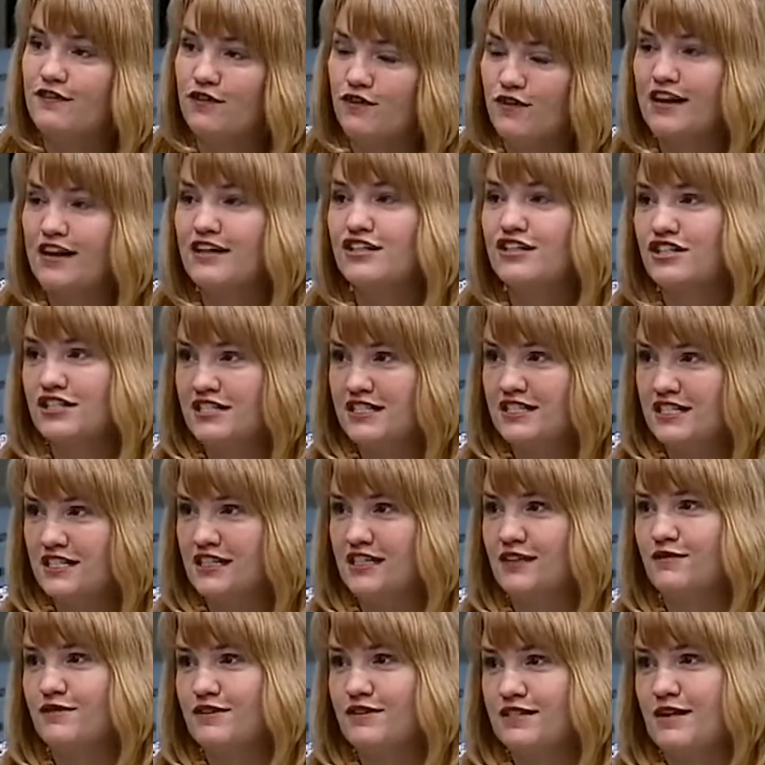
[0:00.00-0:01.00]
if you're actually
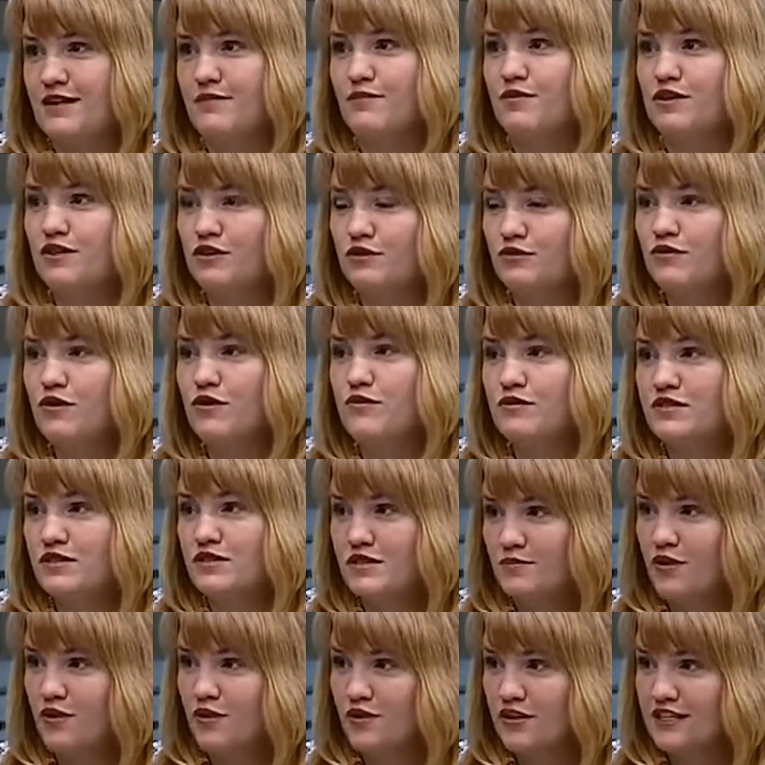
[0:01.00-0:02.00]
dealing with someone who
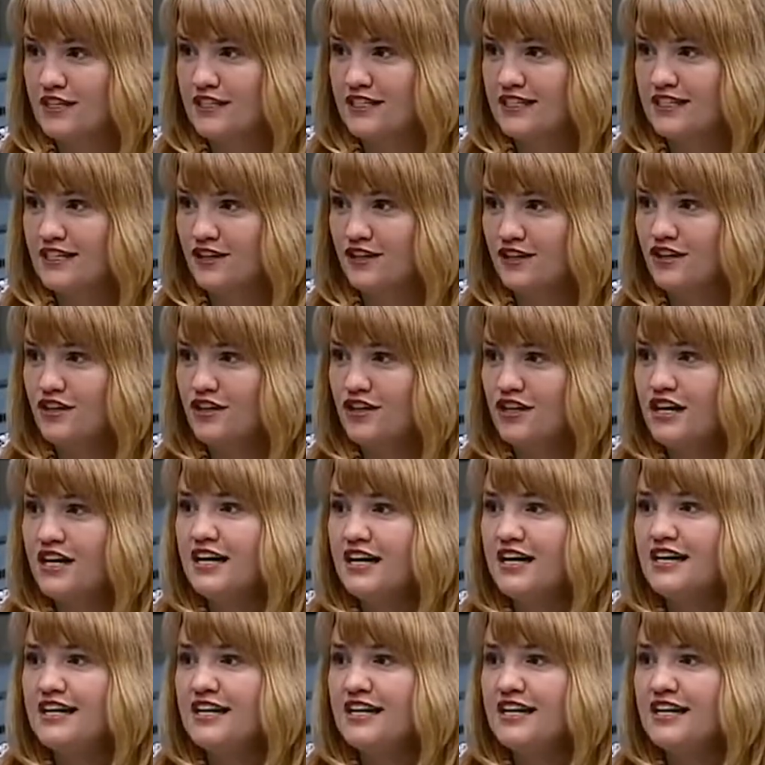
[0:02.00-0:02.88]
knows the market here.